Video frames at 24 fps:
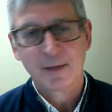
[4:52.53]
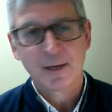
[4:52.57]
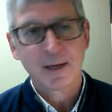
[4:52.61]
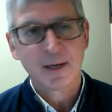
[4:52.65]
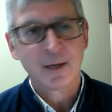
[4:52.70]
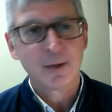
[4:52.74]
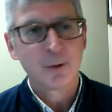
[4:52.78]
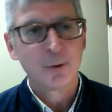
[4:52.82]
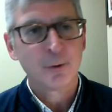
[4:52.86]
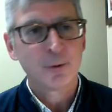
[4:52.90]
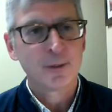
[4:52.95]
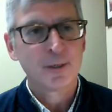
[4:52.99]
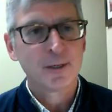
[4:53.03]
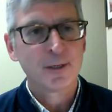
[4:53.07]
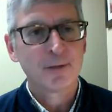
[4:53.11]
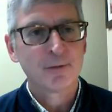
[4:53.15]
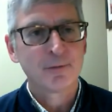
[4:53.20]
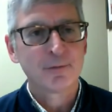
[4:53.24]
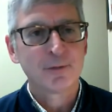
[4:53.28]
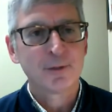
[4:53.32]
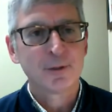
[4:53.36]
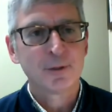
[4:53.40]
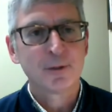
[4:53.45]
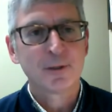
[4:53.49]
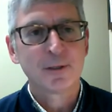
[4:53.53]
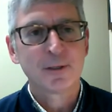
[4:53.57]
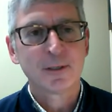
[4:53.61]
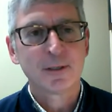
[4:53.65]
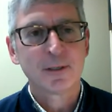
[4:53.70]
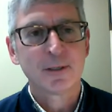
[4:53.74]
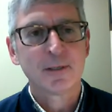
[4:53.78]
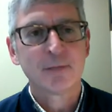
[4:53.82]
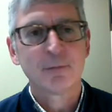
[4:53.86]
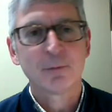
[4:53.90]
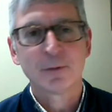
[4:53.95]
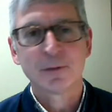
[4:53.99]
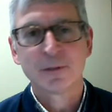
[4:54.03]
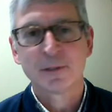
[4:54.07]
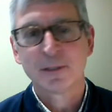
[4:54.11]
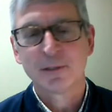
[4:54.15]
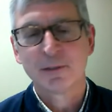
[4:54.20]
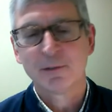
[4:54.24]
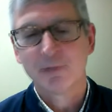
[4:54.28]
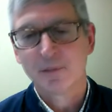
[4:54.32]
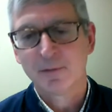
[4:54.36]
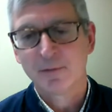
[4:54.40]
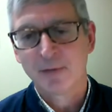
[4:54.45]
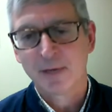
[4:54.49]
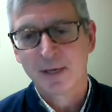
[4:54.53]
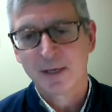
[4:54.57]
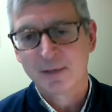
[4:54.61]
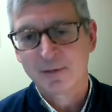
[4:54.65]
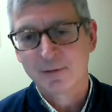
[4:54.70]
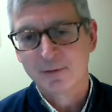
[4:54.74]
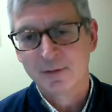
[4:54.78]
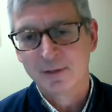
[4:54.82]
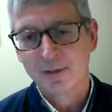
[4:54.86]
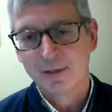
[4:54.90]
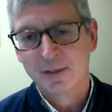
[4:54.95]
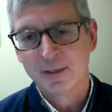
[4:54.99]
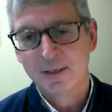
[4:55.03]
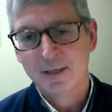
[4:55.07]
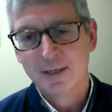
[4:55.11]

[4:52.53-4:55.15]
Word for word: I know and love dearly receiving the vaccine.